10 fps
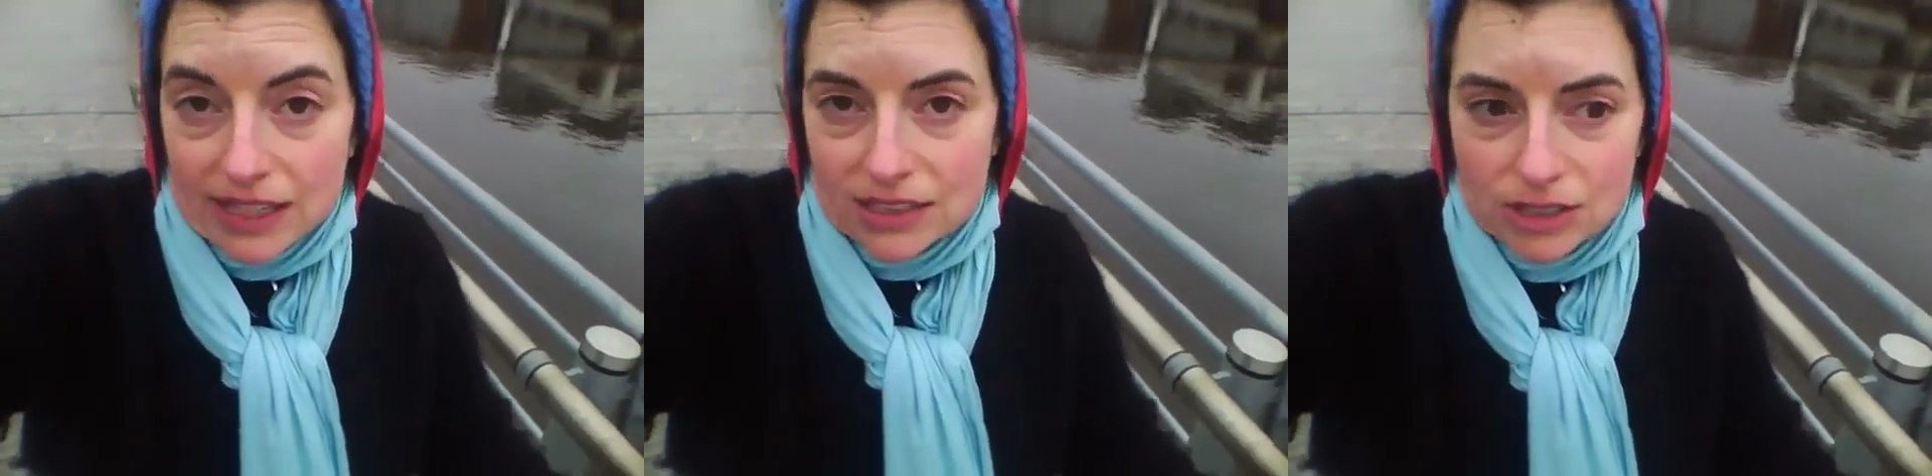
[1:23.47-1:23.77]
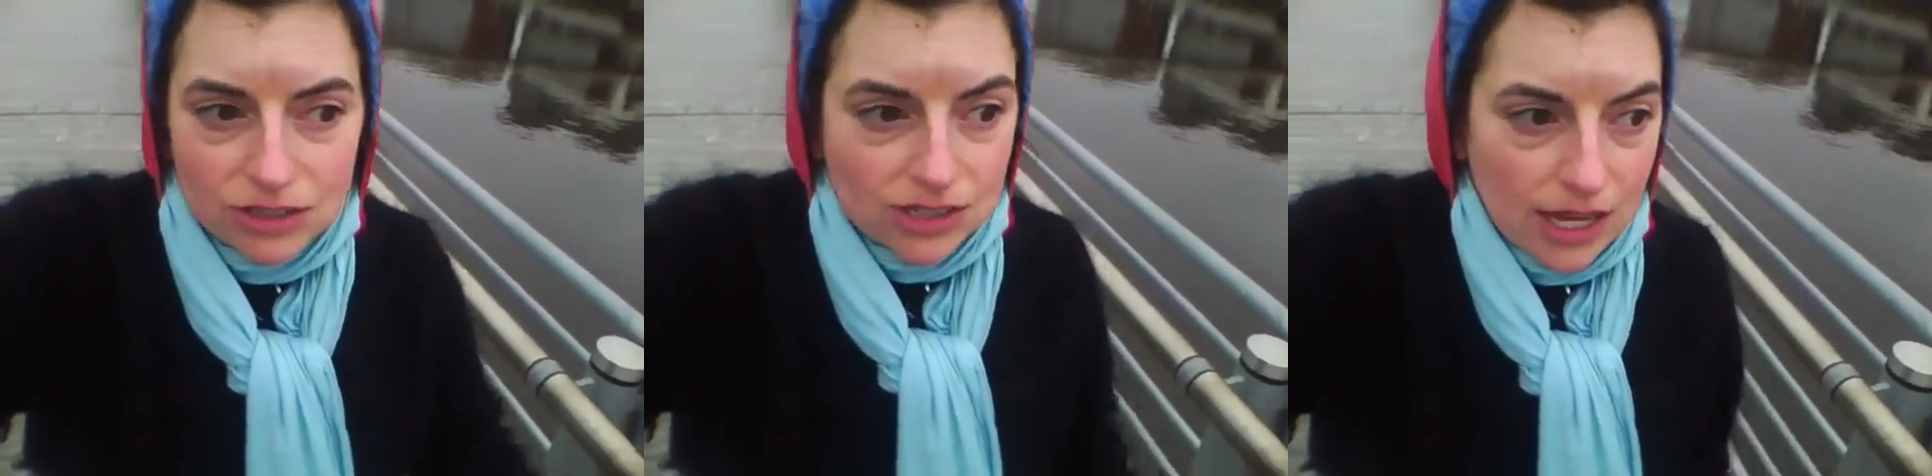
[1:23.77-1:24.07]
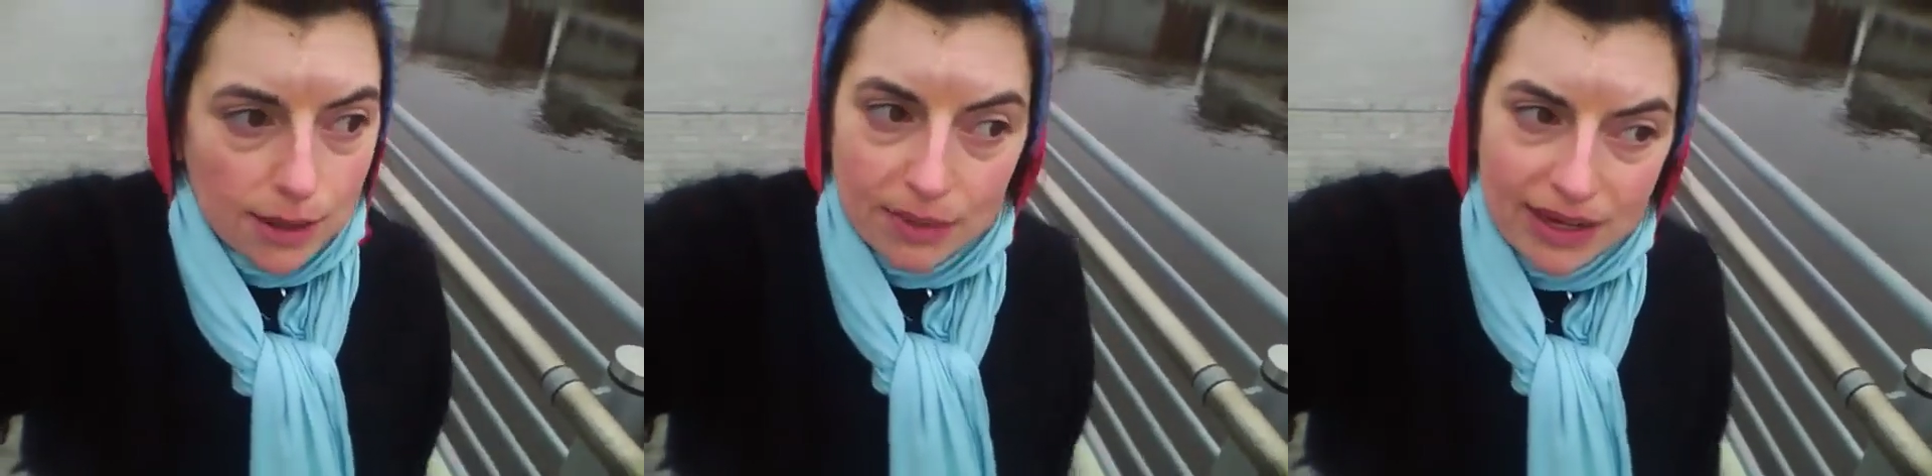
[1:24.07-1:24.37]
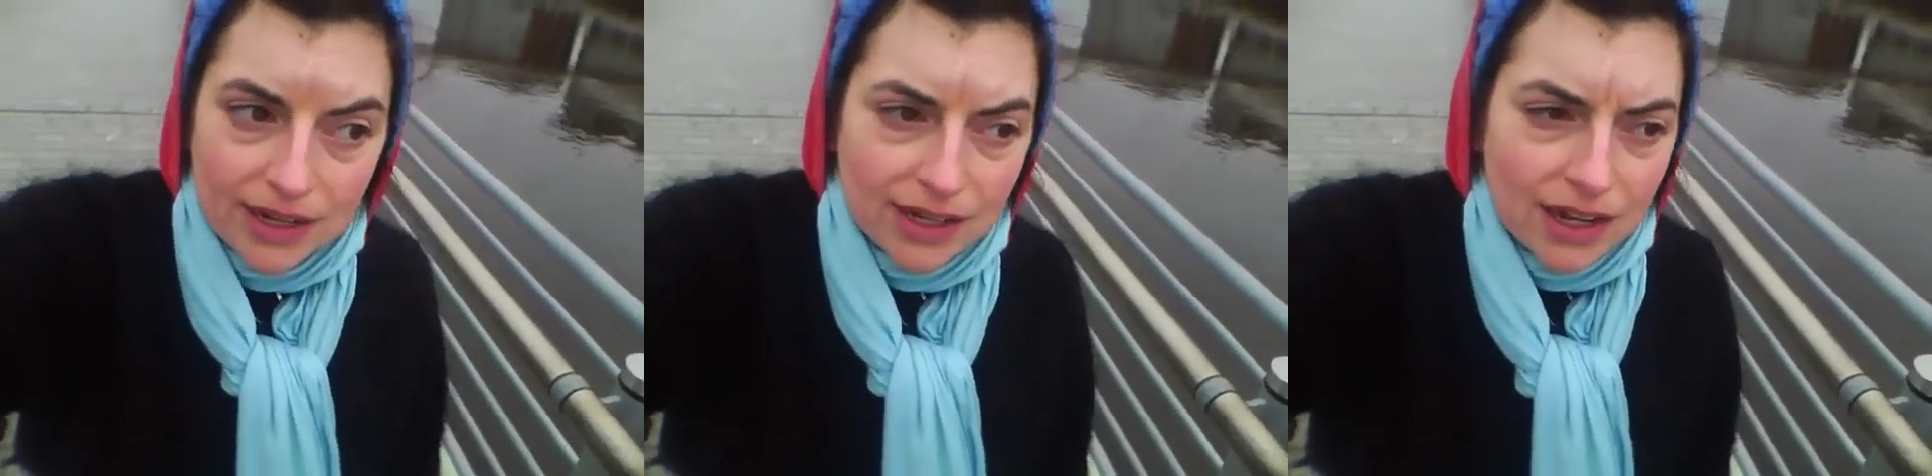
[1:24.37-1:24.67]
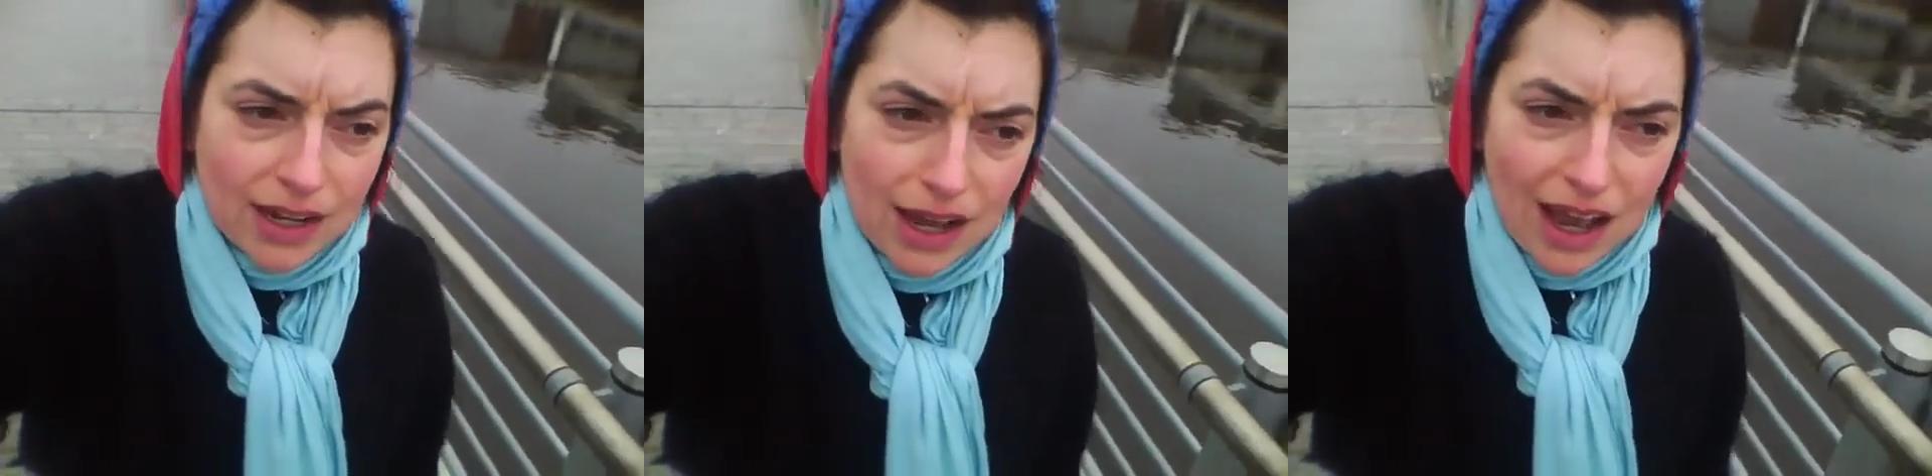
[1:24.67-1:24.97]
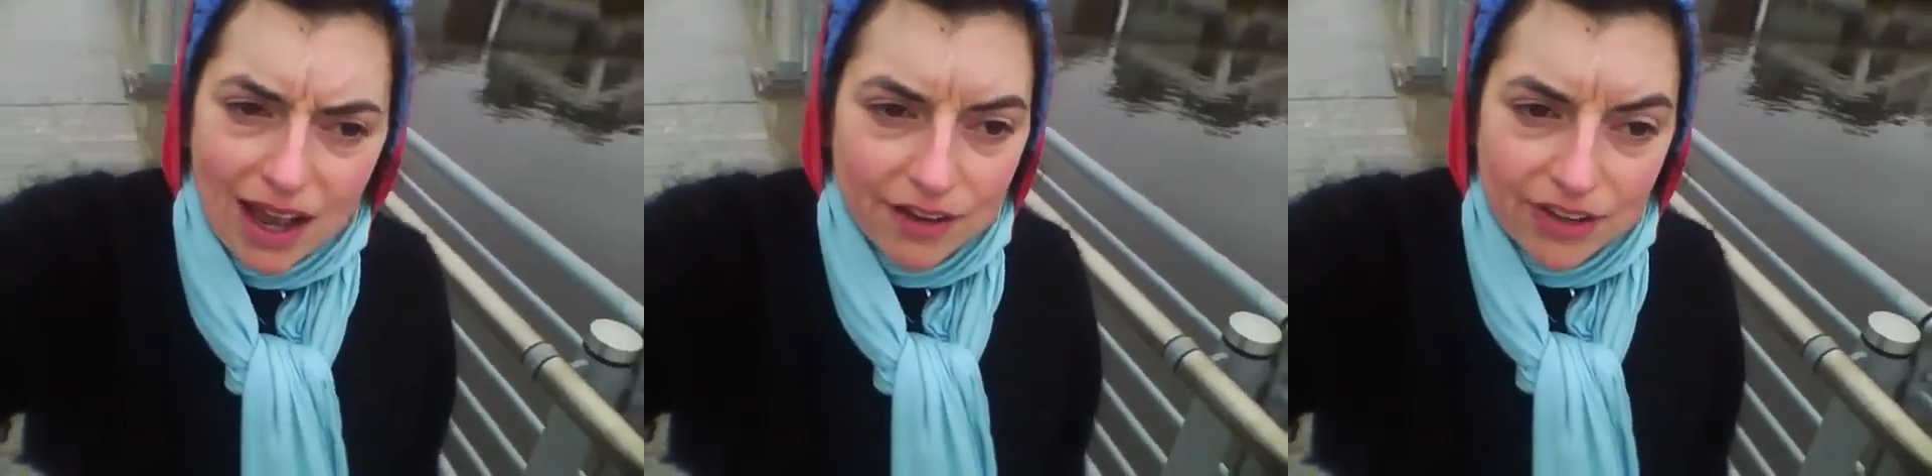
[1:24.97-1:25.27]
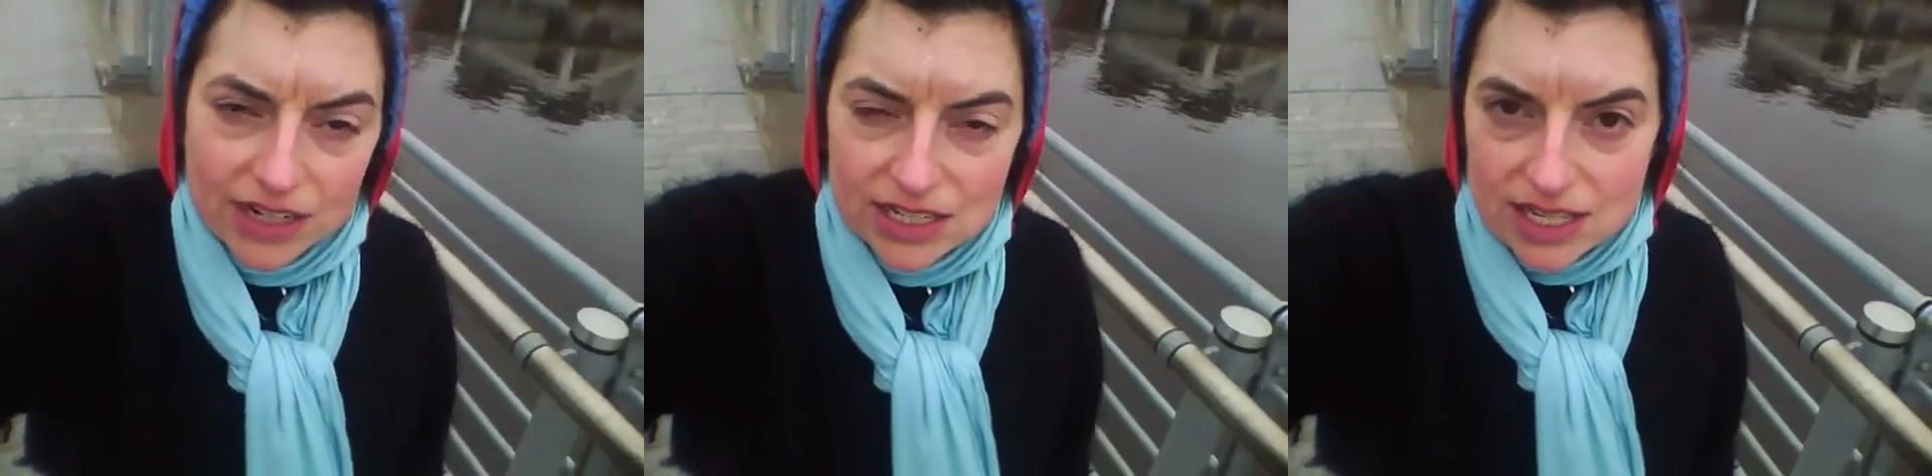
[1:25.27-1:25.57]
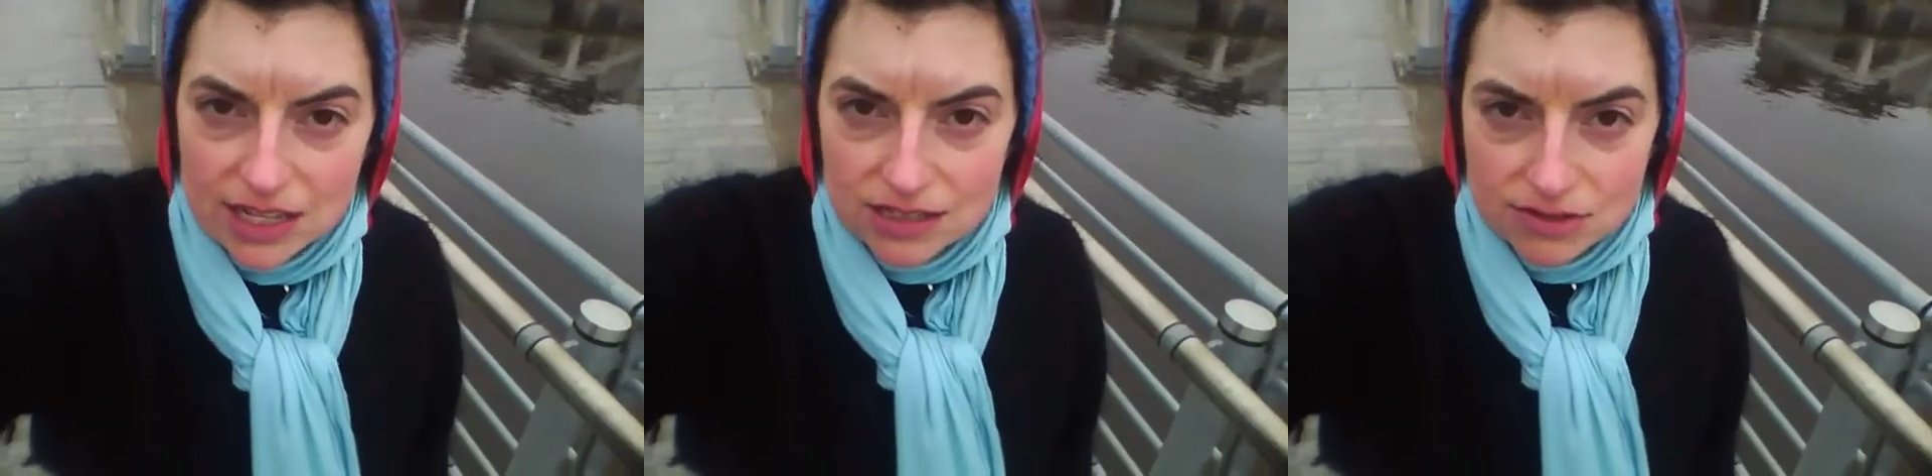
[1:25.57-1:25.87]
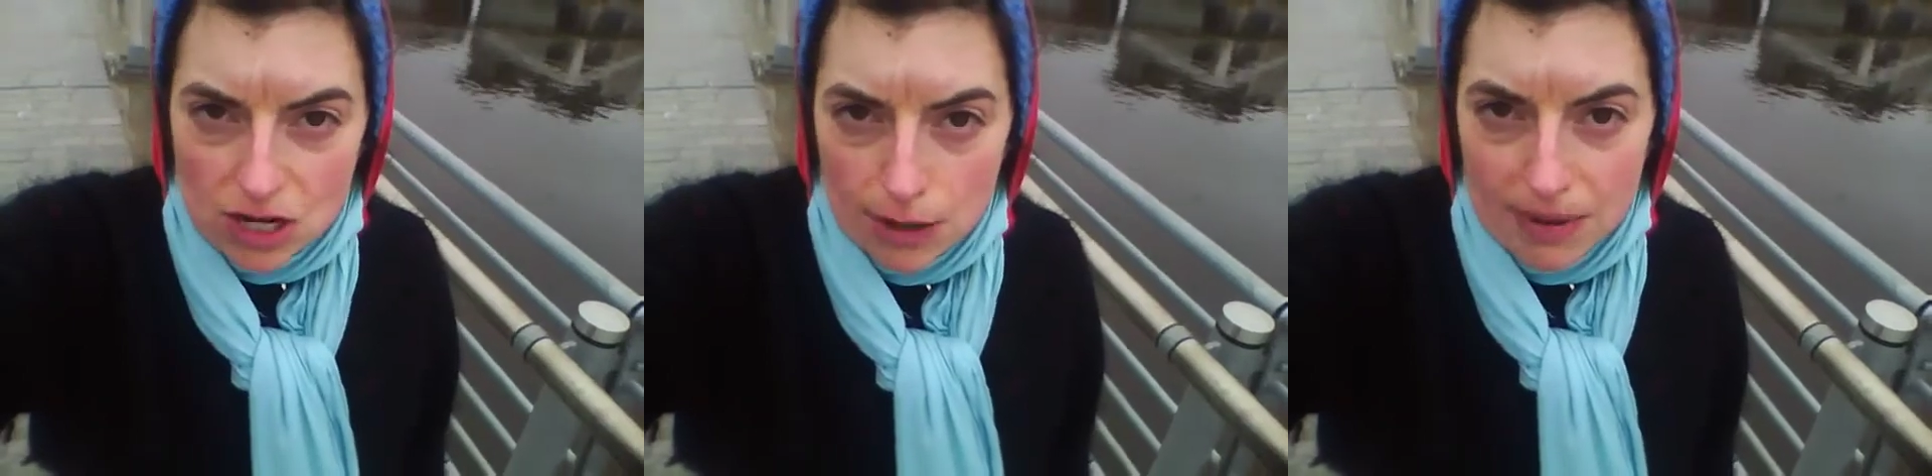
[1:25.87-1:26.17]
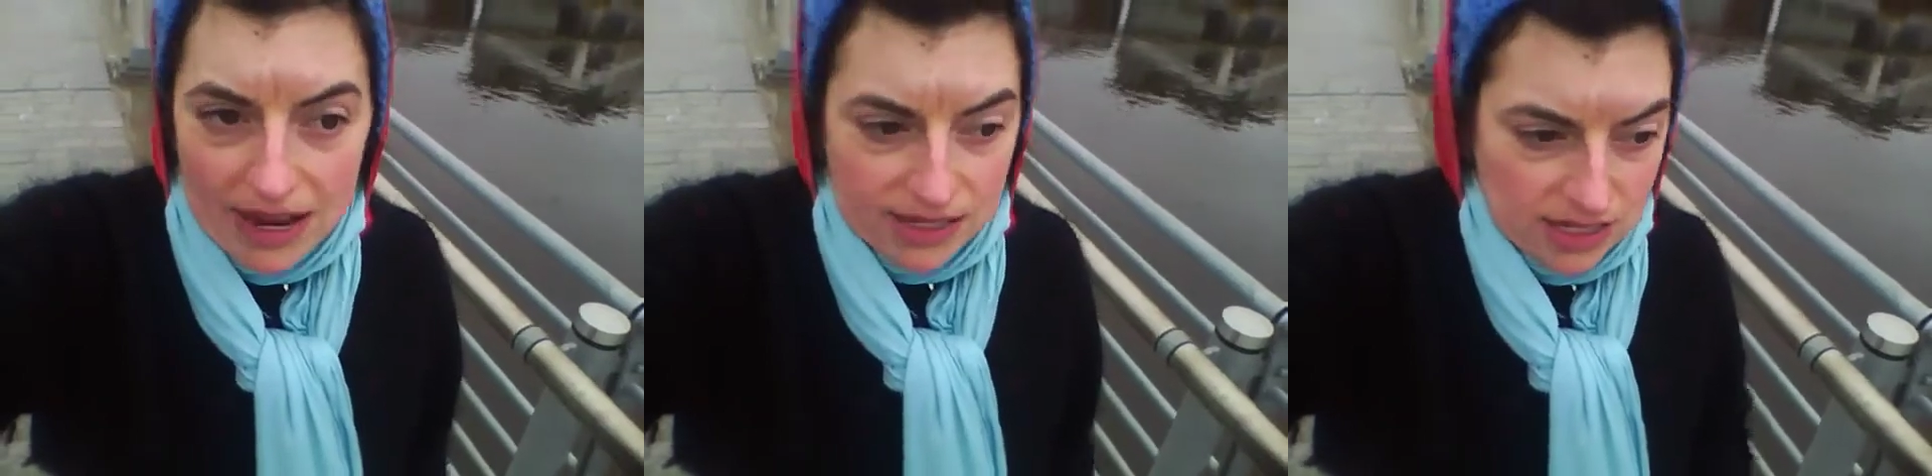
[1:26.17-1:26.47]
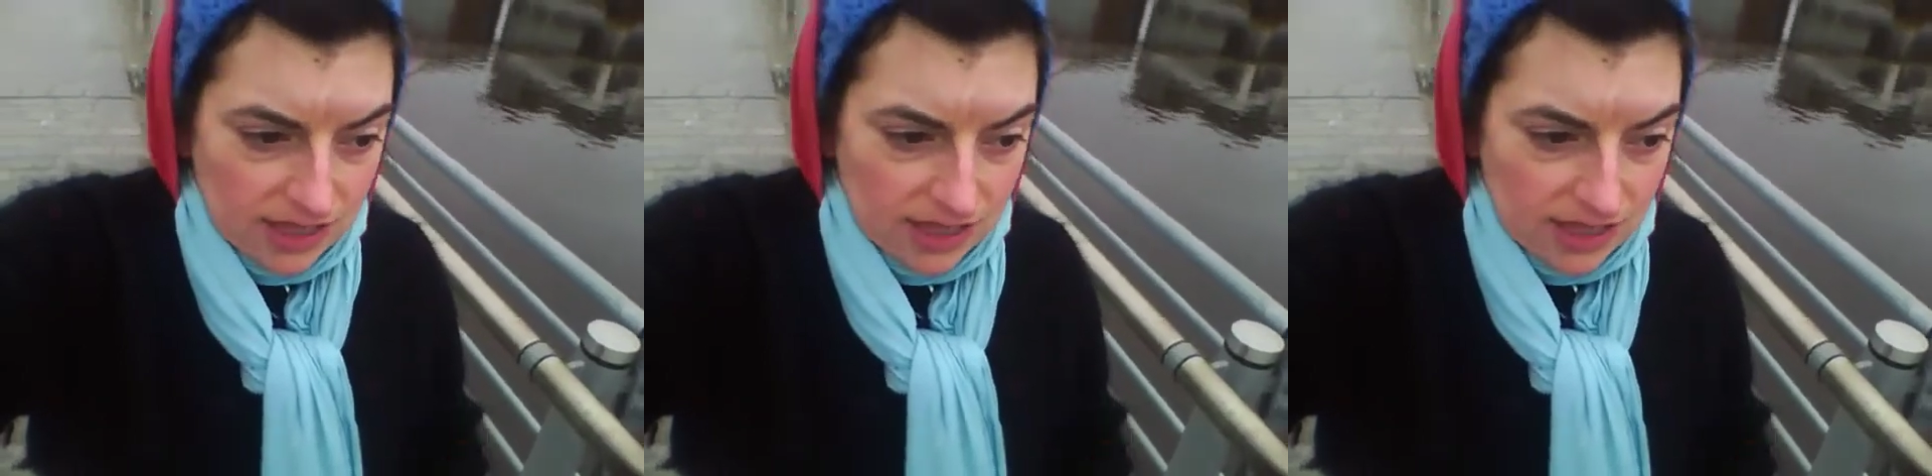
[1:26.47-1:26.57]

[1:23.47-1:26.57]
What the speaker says: They don't have any sense of time passing.